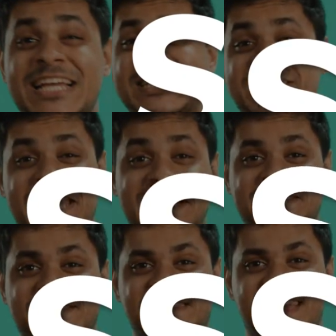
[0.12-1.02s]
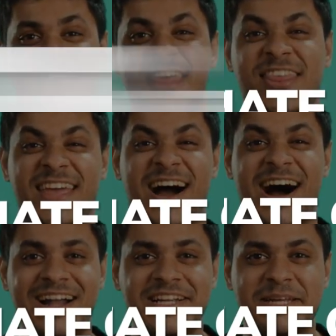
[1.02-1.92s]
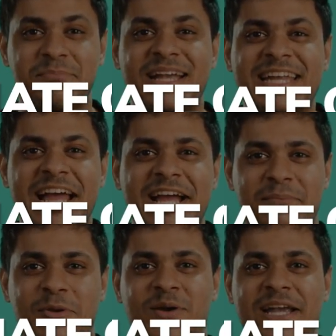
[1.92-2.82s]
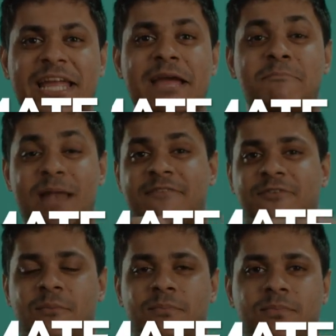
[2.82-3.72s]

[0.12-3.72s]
Scenes, the ultimate community platform.